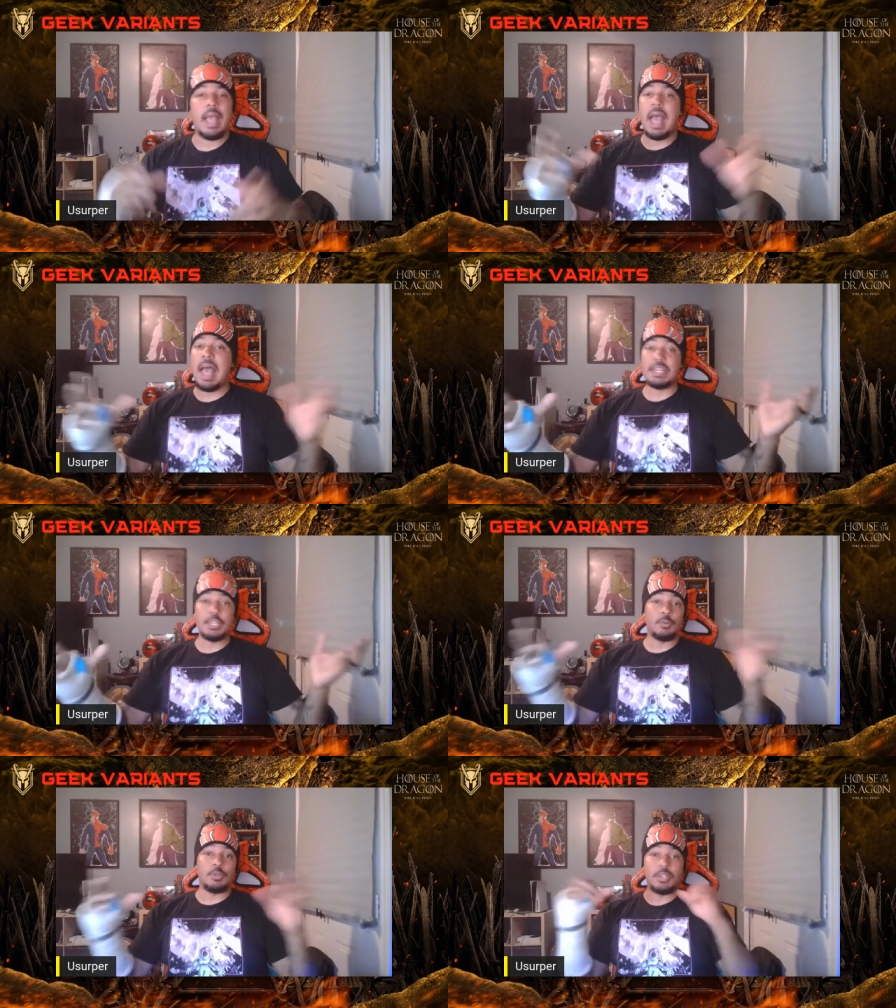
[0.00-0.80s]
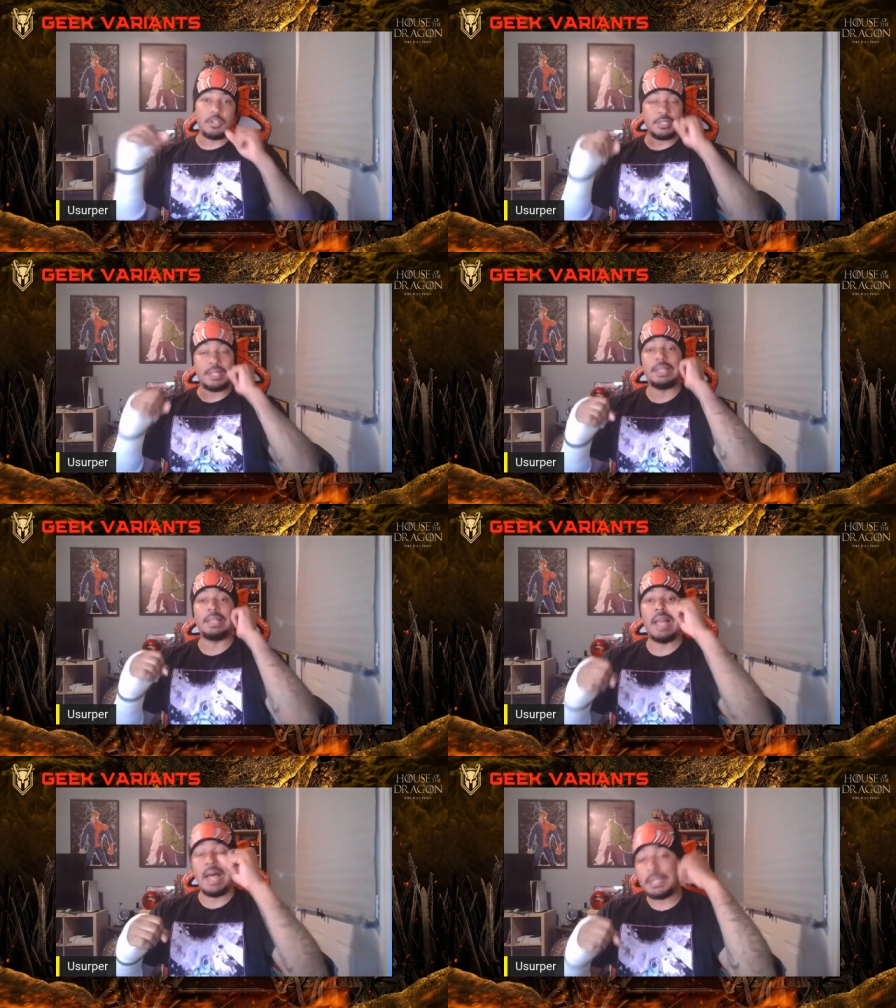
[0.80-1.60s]
I don't know. There's a
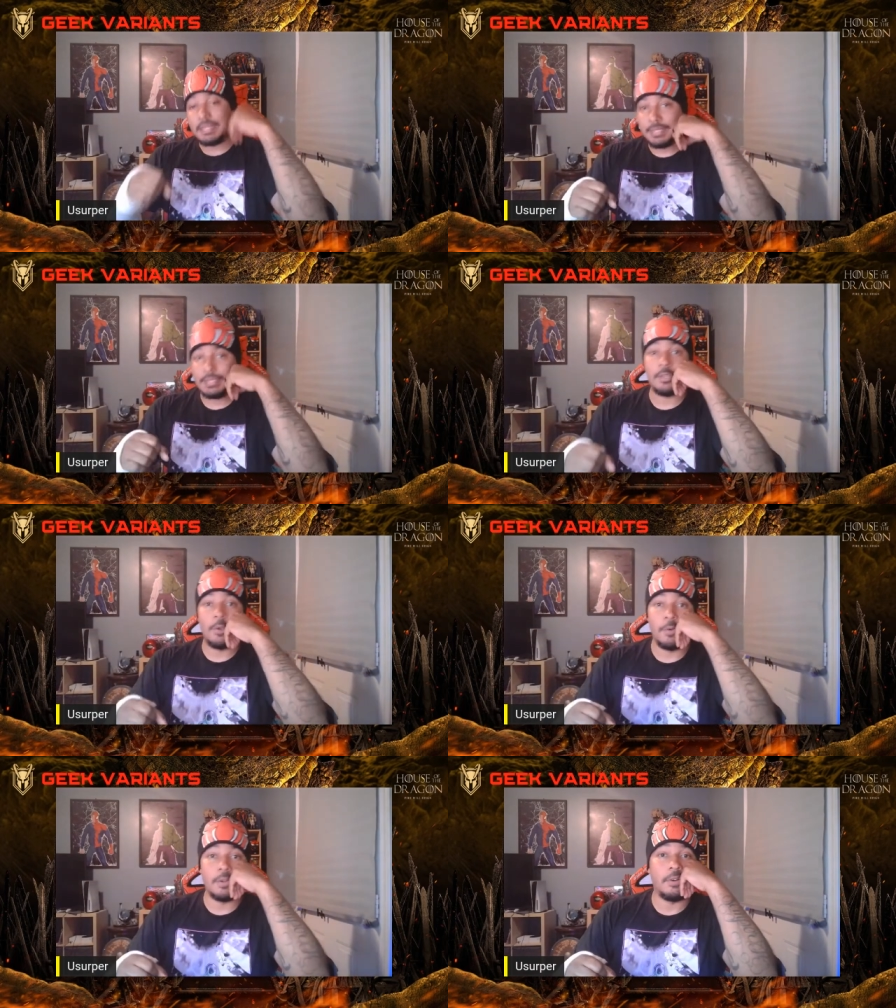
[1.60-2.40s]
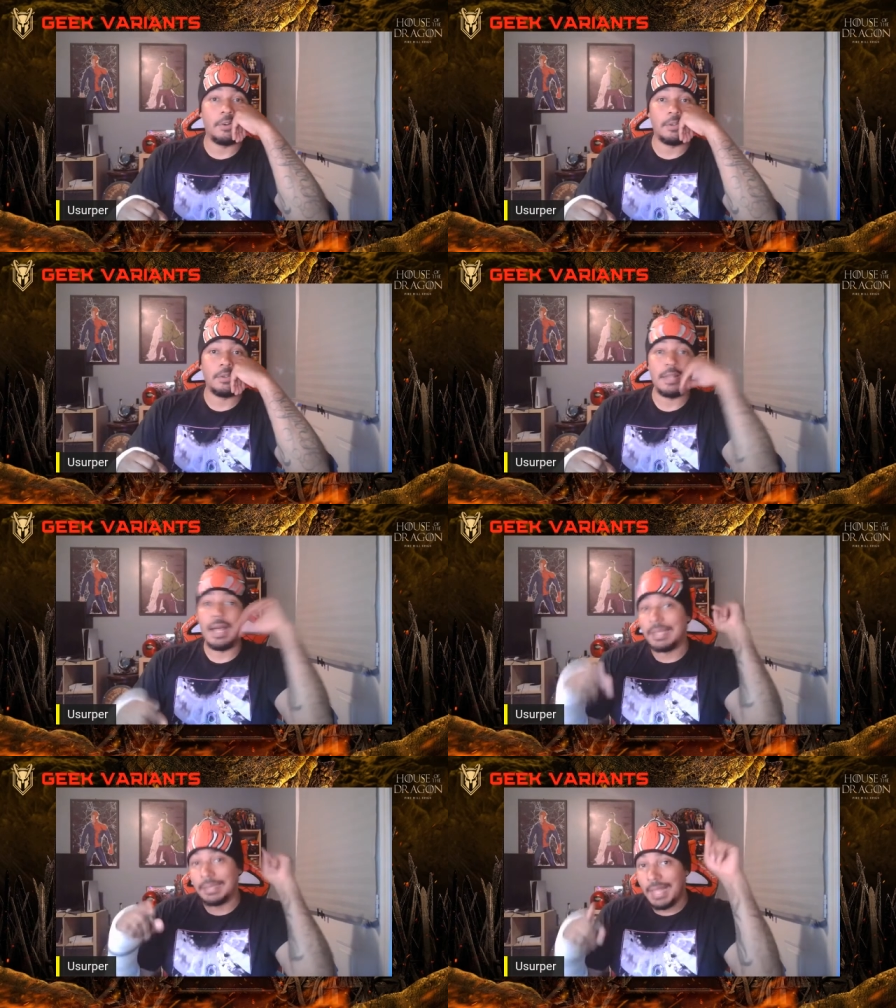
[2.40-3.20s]
lot going on
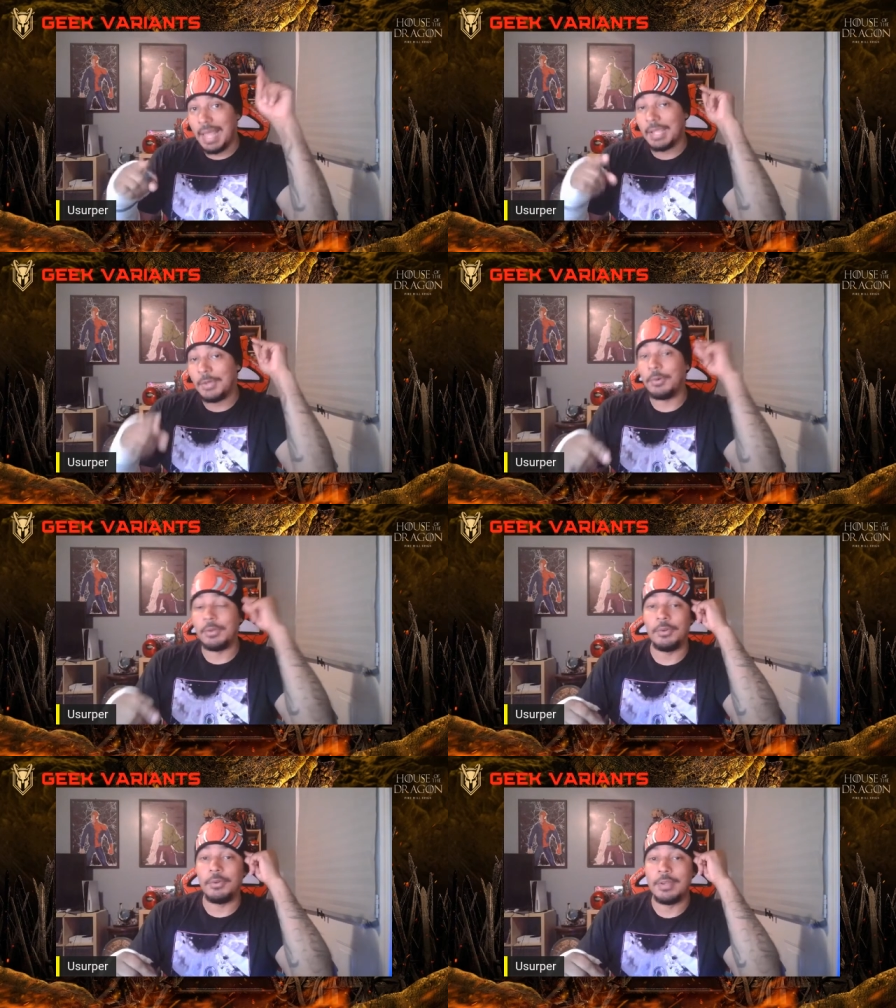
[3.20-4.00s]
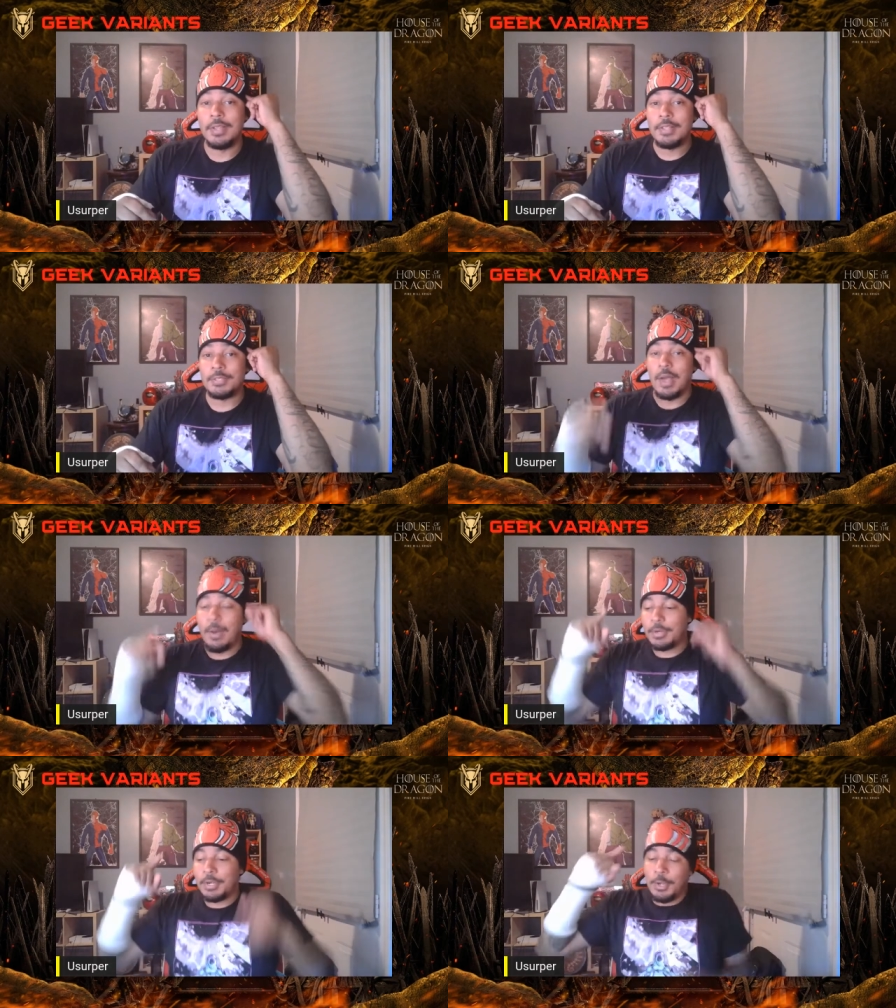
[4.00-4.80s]
a lot going on. So I
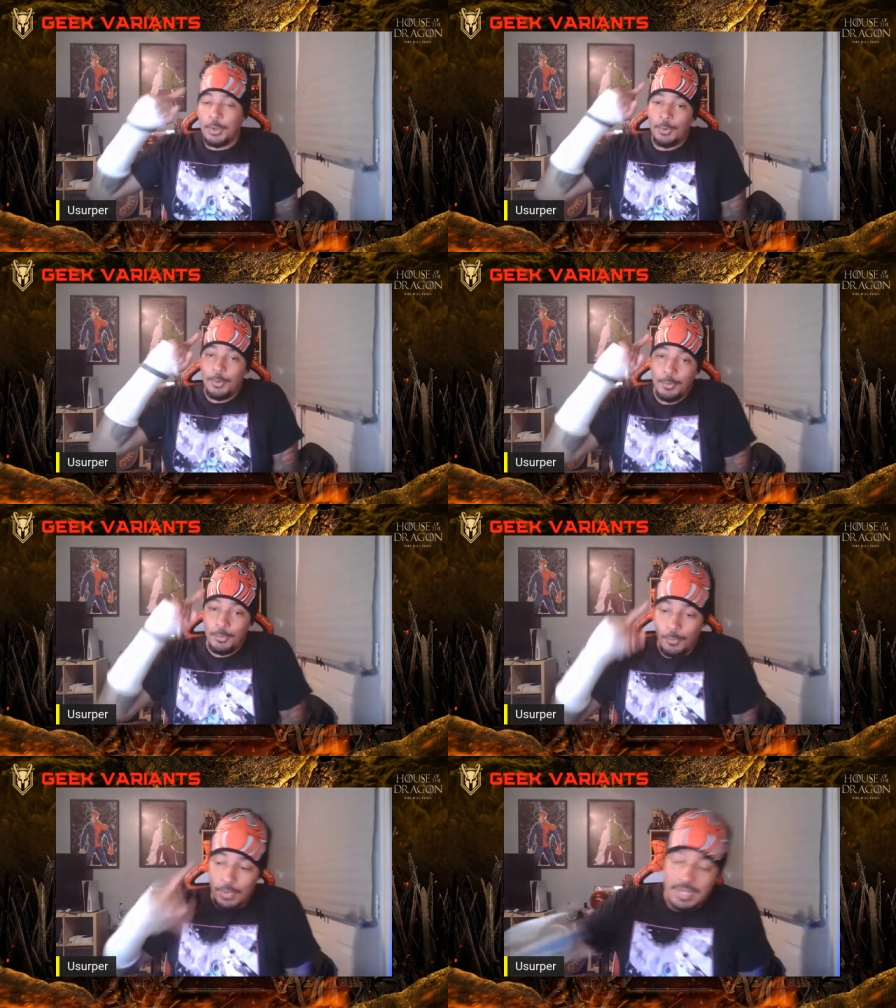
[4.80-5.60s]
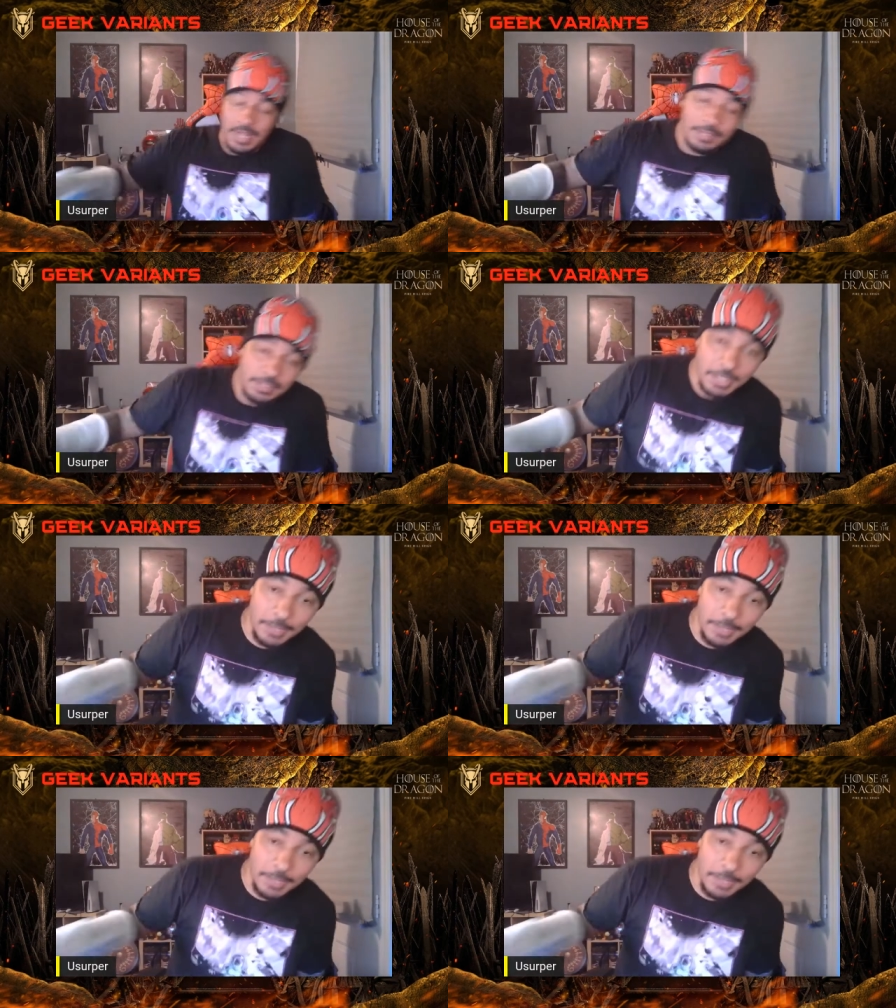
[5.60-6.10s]
want to know what do y'all think?